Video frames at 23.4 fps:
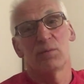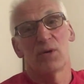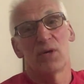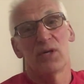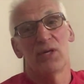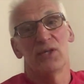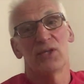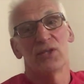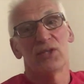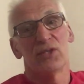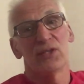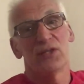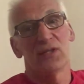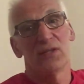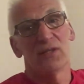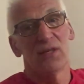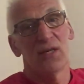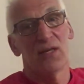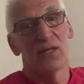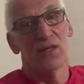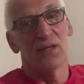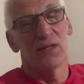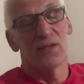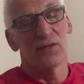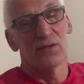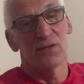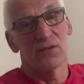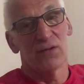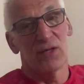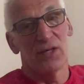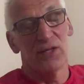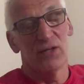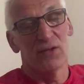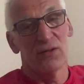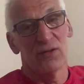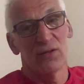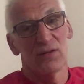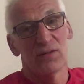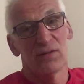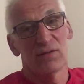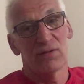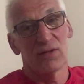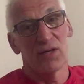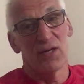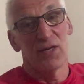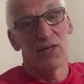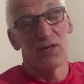Bridge uh, three
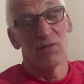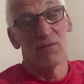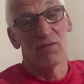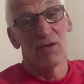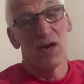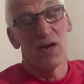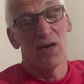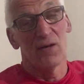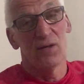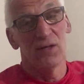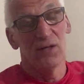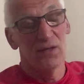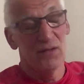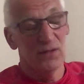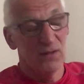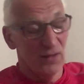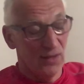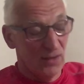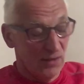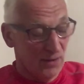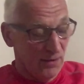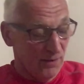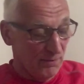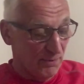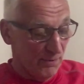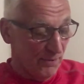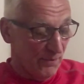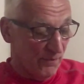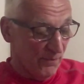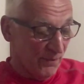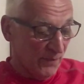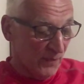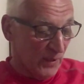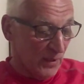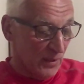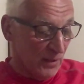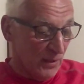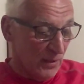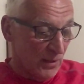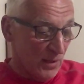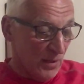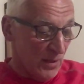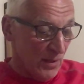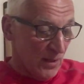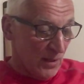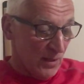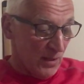three in a row. Um,
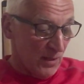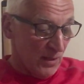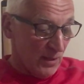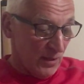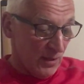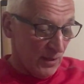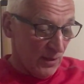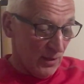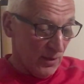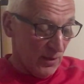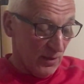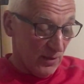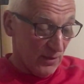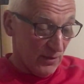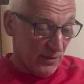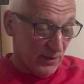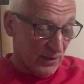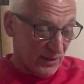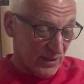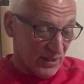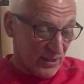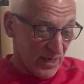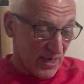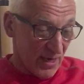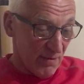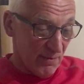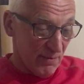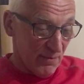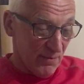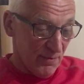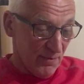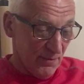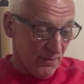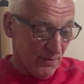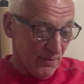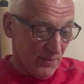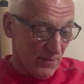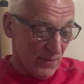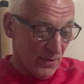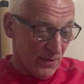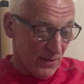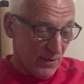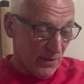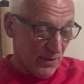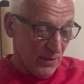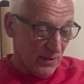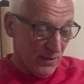uh, I think Sam
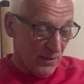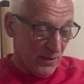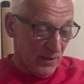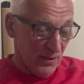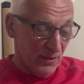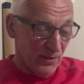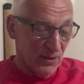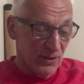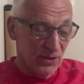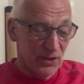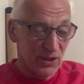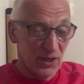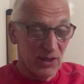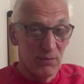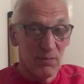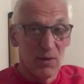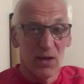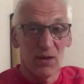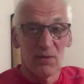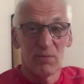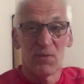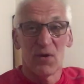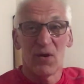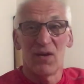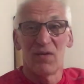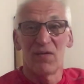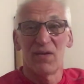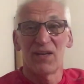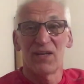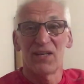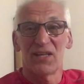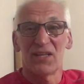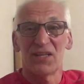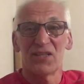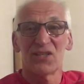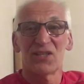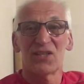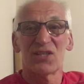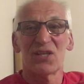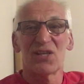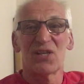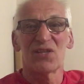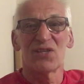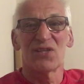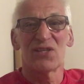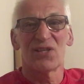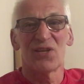uh, in the G boat might have had it
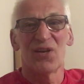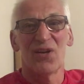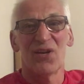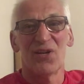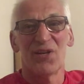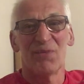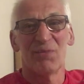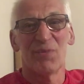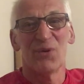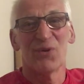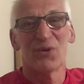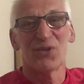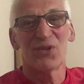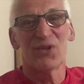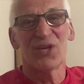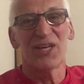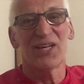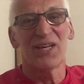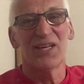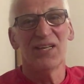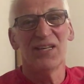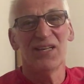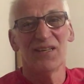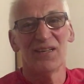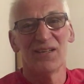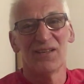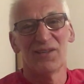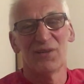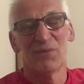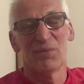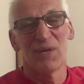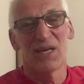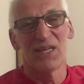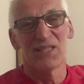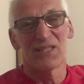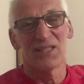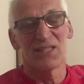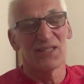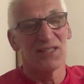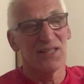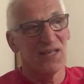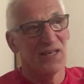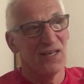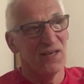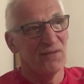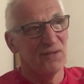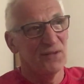slightly more tricky on the basis
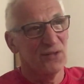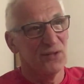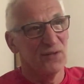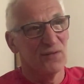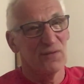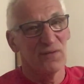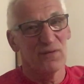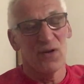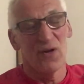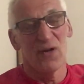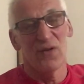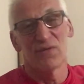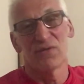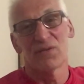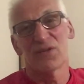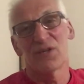they overtook five